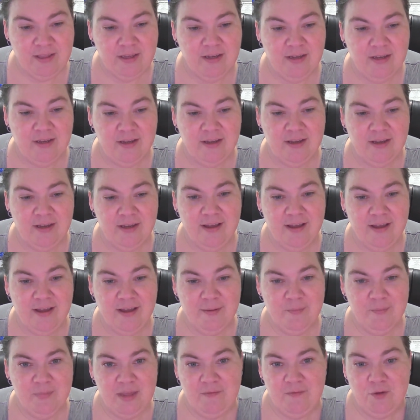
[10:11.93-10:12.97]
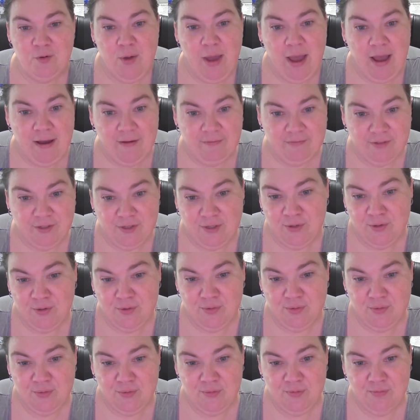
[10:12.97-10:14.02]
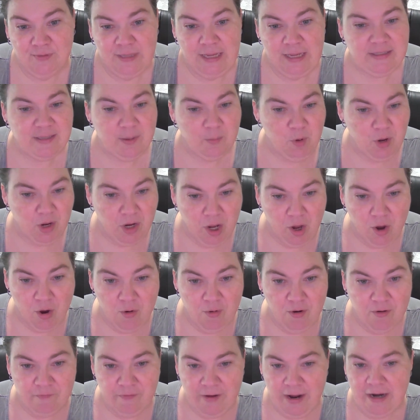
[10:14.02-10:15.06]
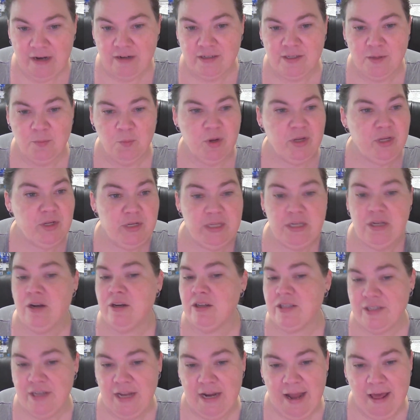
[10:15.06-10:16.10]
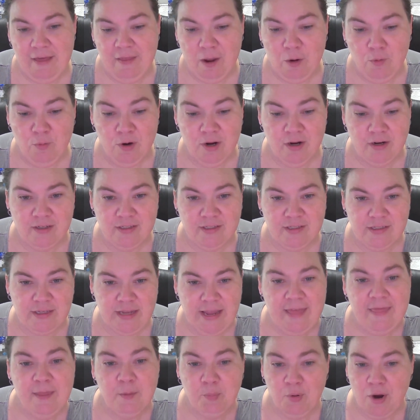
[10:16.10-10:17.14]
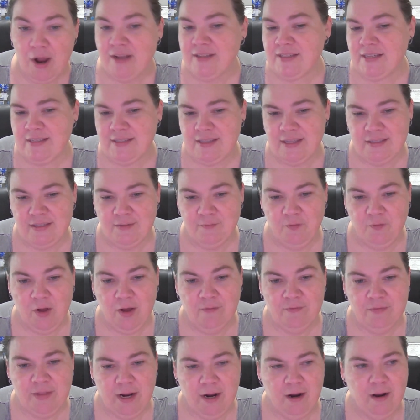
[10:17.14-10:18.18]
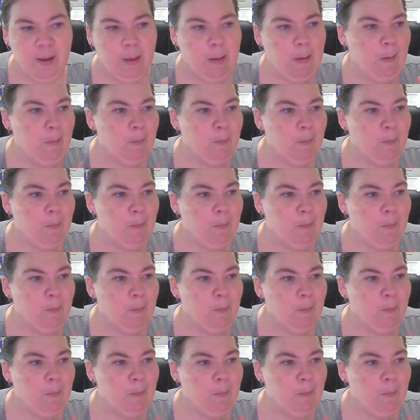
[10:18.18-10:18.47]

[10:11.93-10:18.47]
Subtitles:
if you have to let someone go or fire someone, you need to understand how that works and the process that's involved there